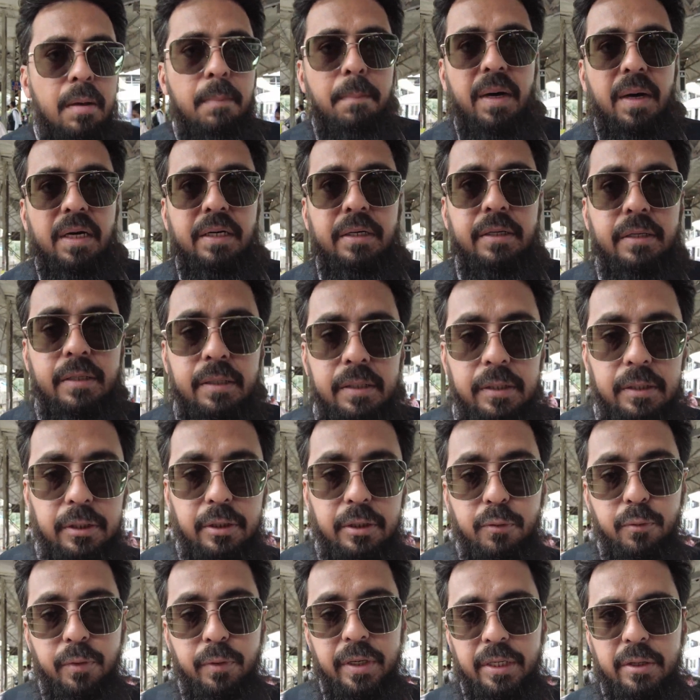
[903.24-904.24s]
But
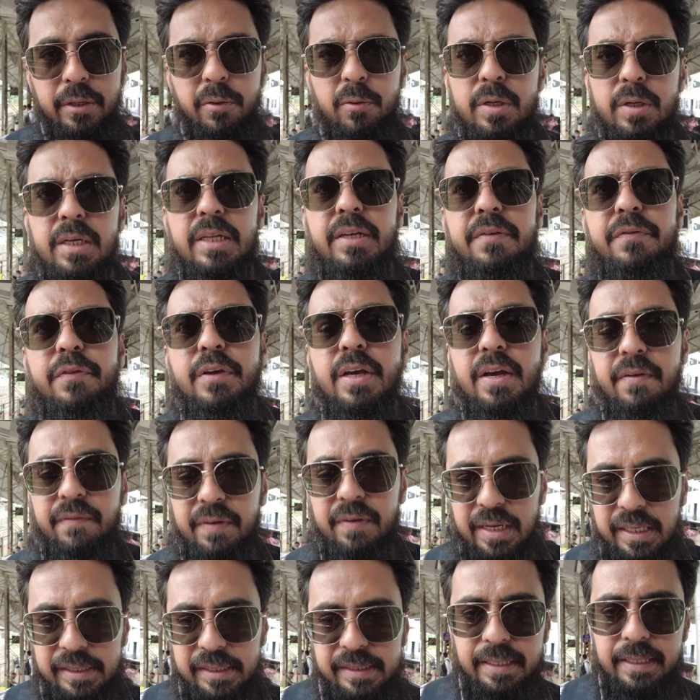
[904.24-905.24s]
do it only if you
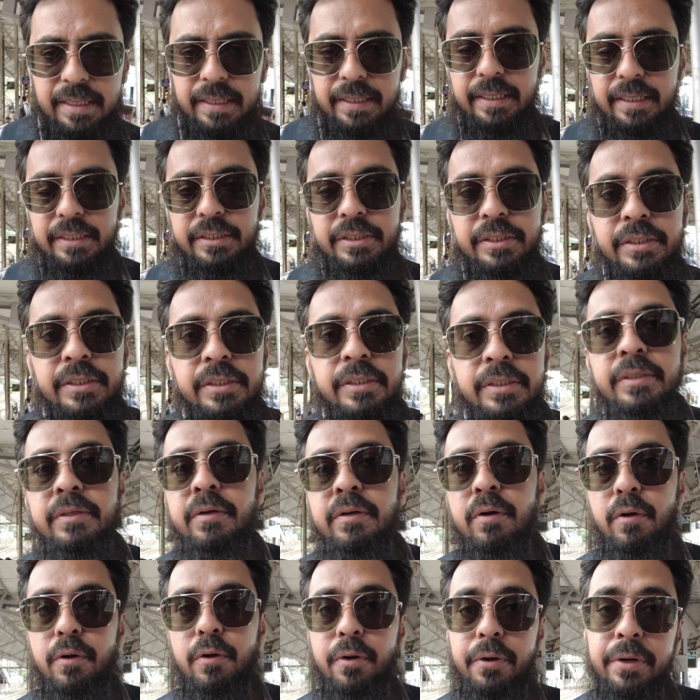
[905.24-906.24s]
have less luggage,
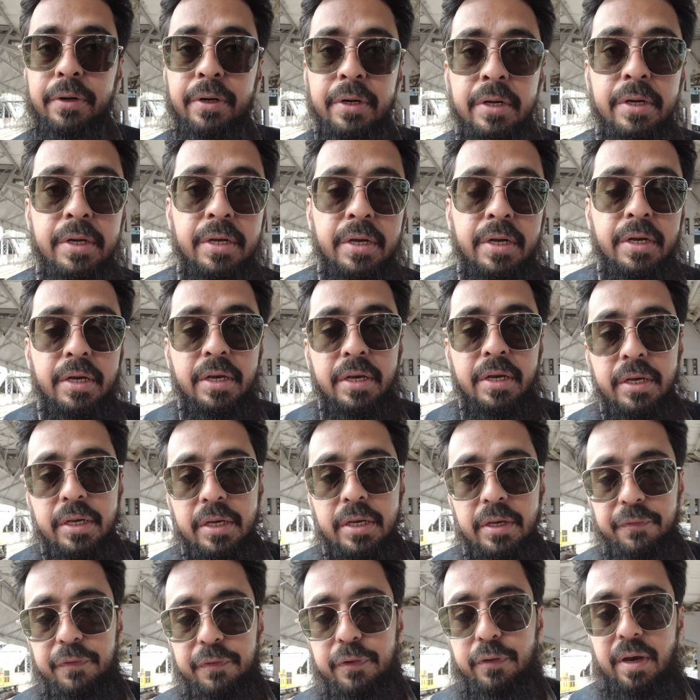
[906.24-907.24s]
or
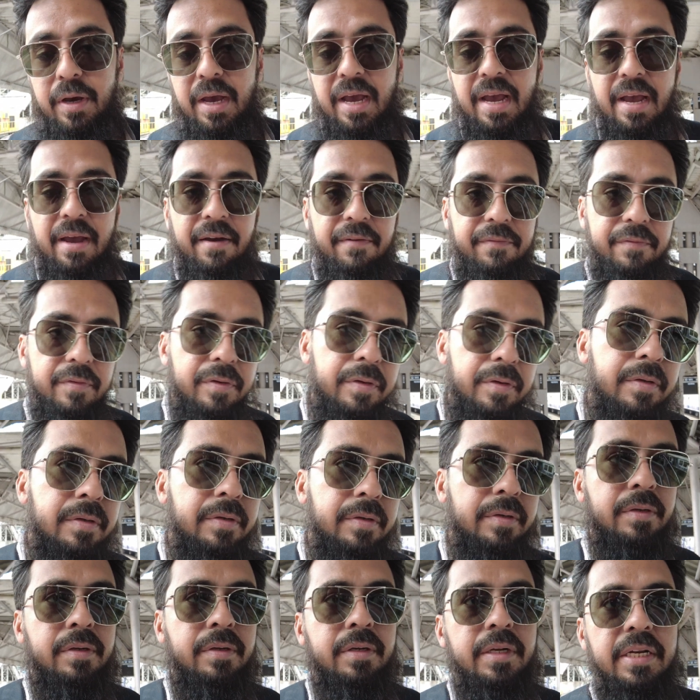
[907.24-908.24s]
if you have
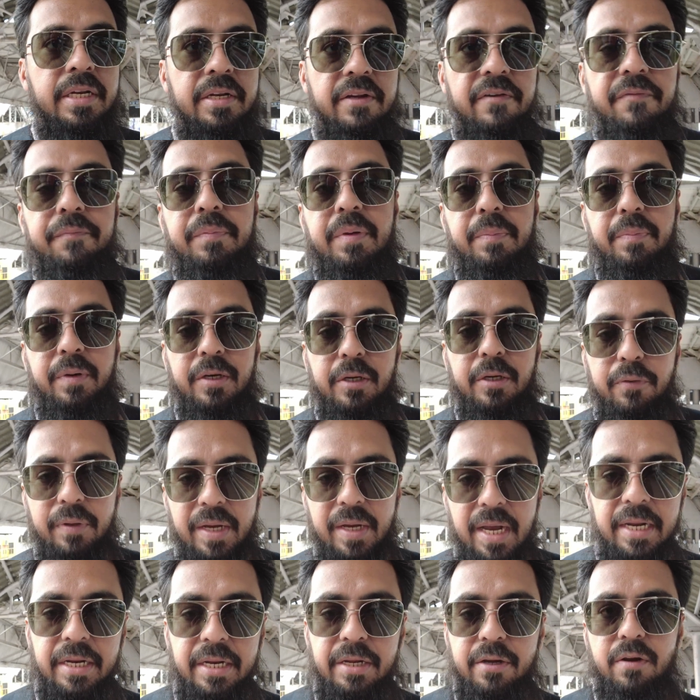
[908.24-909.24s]
enough people to
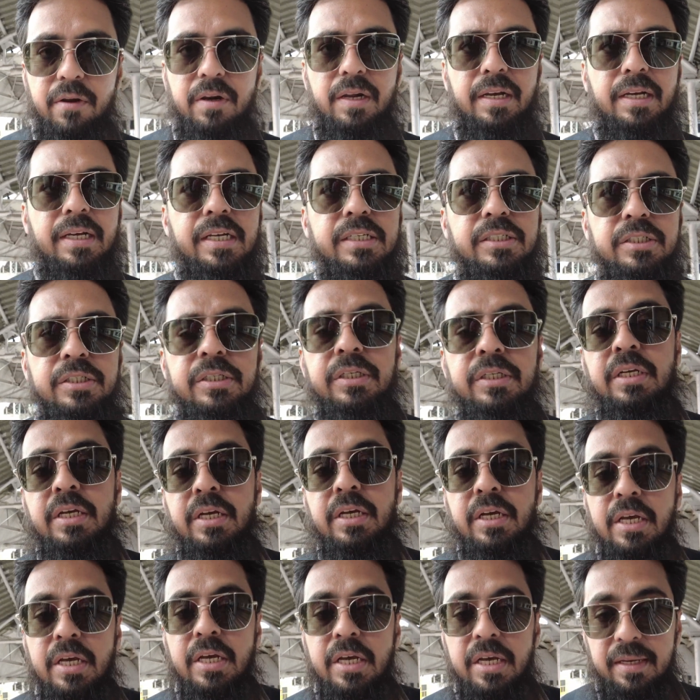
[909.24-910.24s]
carry your luggage.
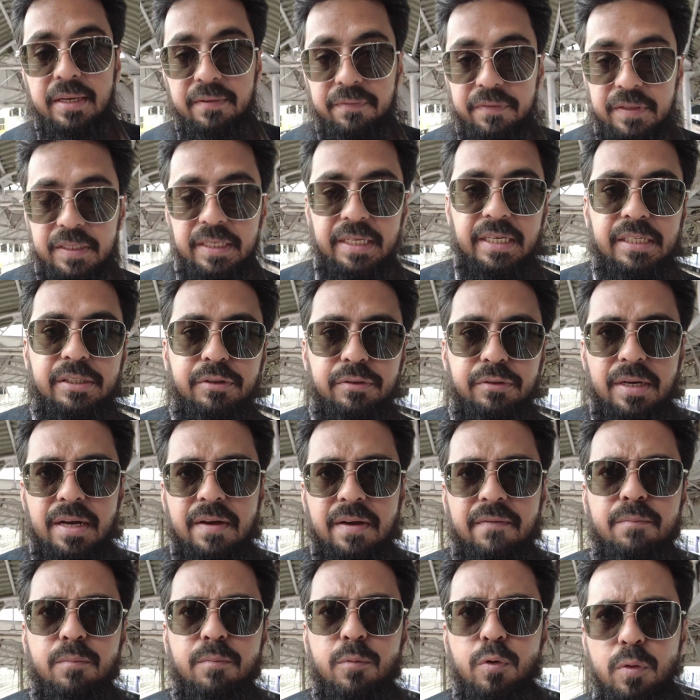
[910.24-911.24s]
If in case you
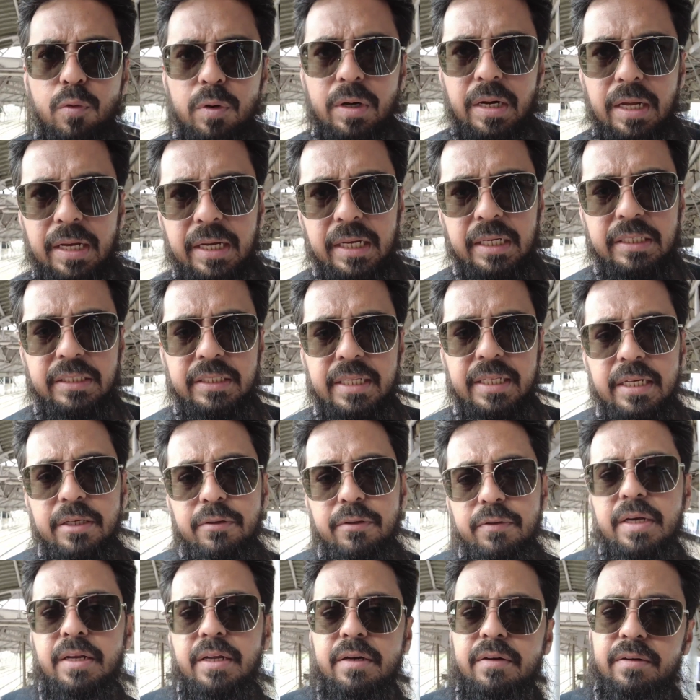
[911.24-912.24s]
have more luggage,
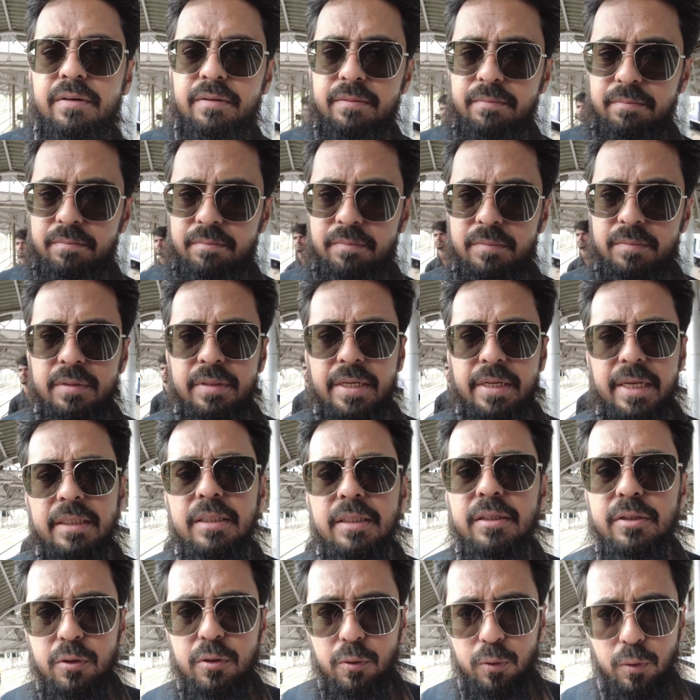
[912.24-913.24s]
then you can
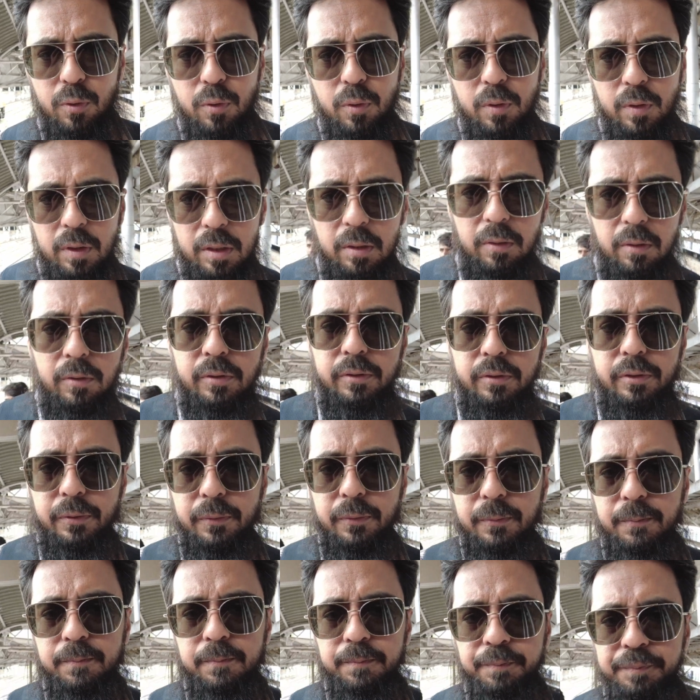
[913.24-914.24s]
take the slow local also.
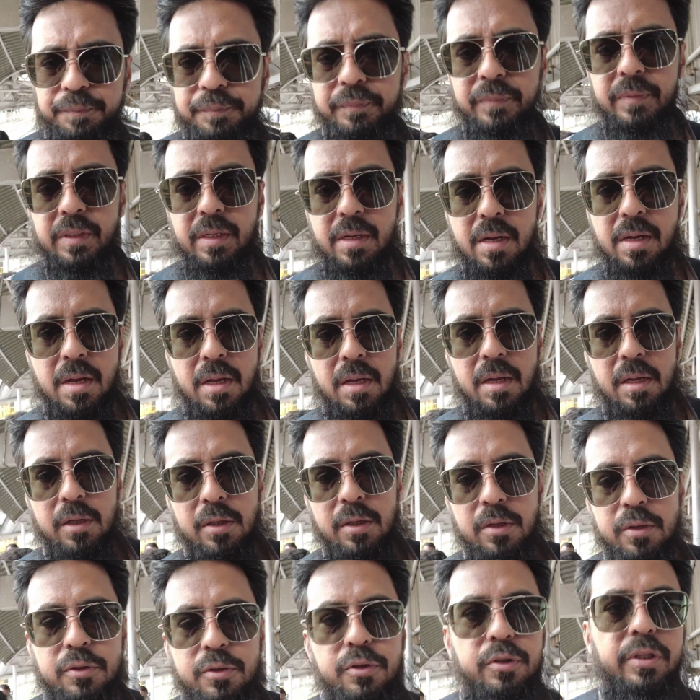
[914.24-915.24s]

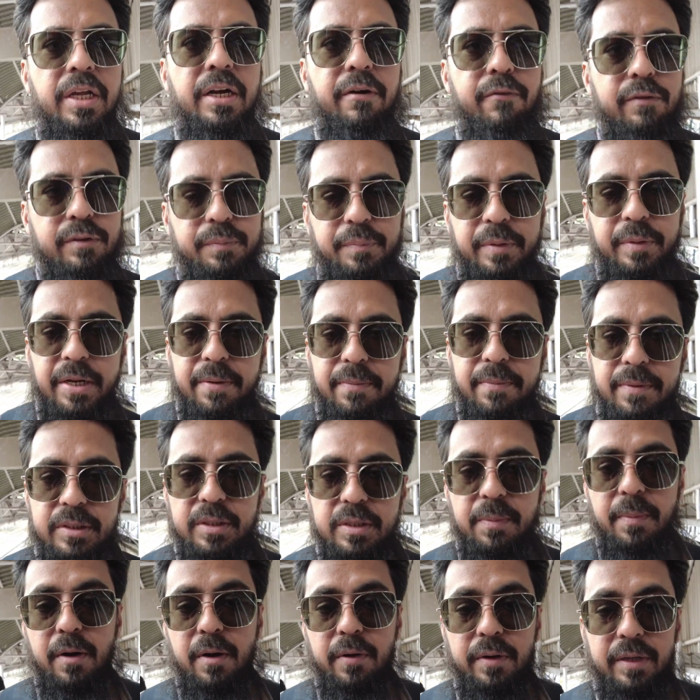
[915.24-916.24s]
So that was pretty
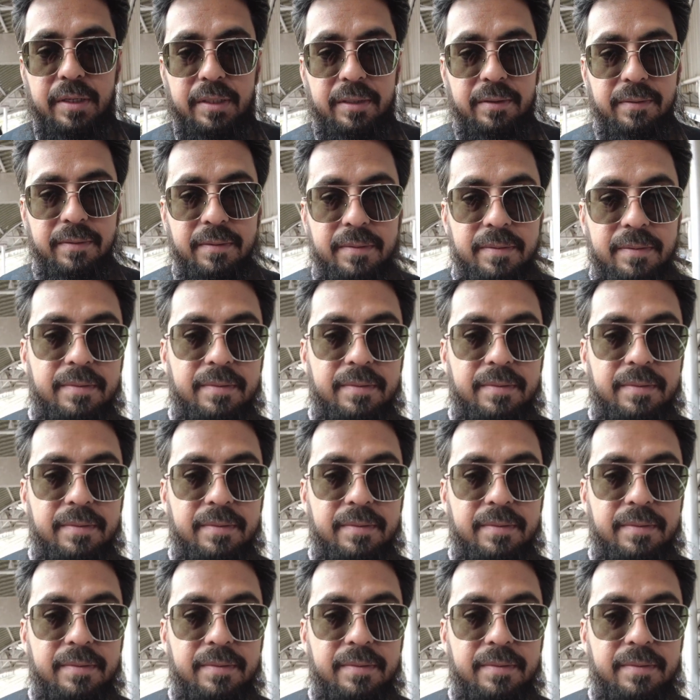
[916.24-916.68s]
much about it.